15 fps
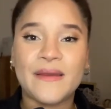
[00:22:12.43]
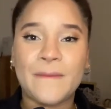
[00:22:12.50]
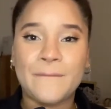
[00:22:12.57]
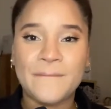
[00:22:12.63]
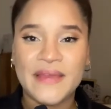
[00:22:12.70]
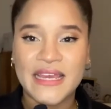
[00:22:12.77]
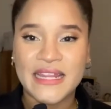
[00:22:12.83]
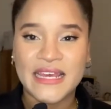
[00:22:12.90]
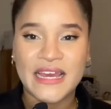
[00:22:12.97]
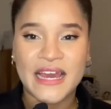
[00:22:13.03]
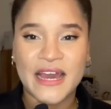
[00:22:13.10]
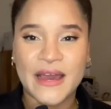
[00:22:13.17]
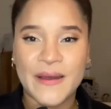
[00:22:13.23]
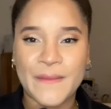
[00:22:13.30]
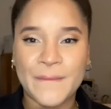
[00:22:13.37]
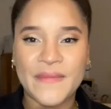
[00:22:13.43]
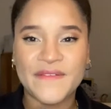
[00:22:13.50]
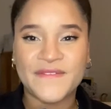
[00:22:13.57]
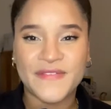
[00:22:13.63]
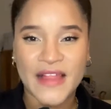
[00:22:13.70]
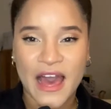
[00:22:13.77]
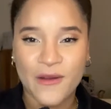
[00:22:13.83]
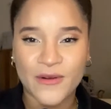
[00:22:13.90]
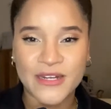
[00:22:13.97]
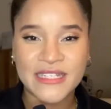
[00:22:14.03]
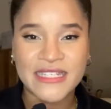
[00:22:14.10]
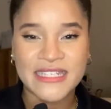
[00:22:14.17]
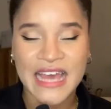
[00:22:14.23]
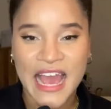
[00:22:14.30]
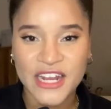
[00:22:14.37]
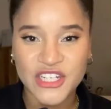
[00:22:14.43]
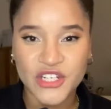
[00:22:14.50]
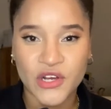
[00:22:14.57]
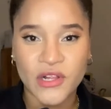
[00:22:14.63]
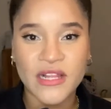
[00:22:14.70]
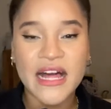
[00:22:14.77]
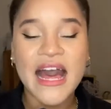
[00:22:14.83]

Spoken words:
medium flowered satchel.